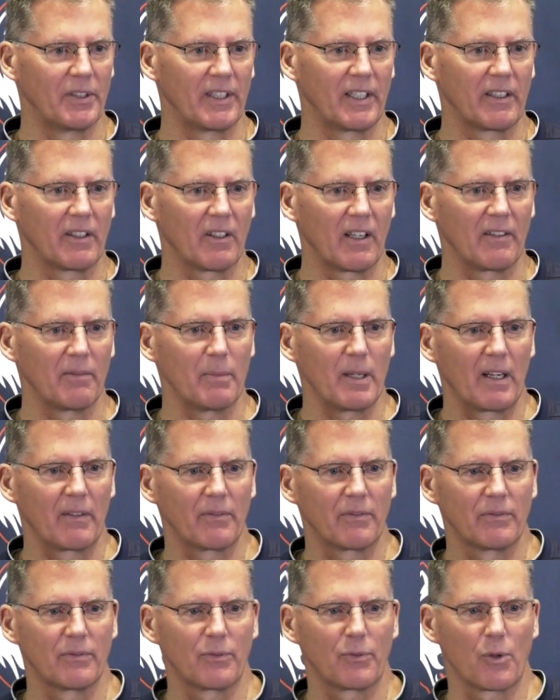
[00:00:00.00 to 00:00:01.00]
and then they'll have
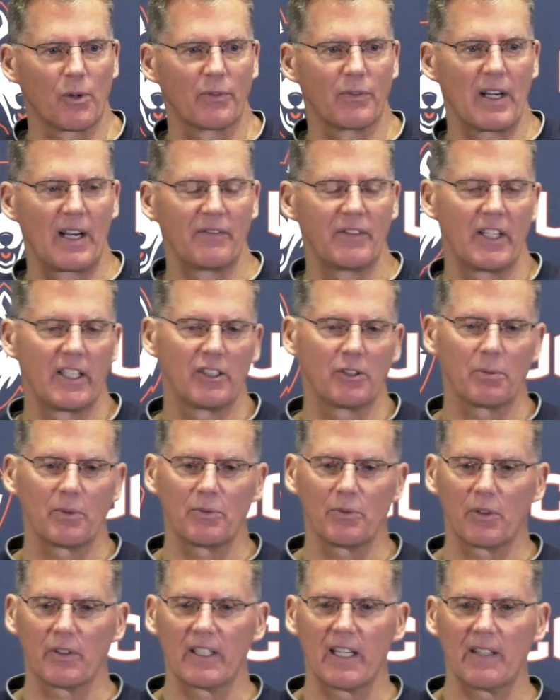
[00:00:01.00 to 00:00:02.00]
about 4 or 5 days
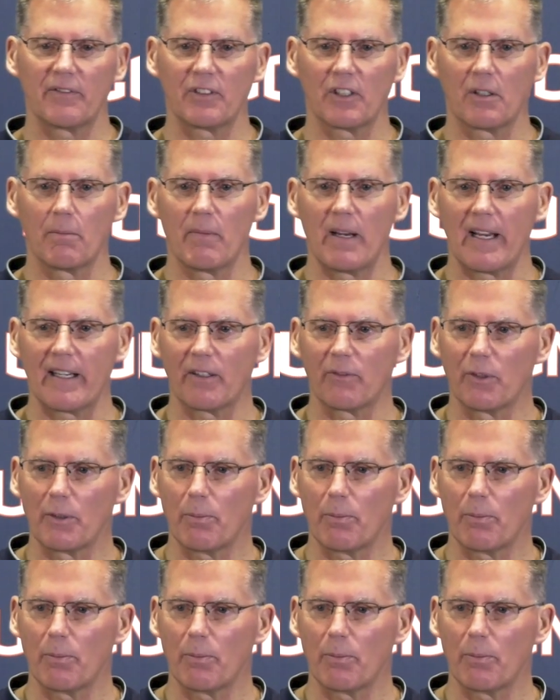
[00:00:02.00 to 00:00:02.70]
before they have to come back and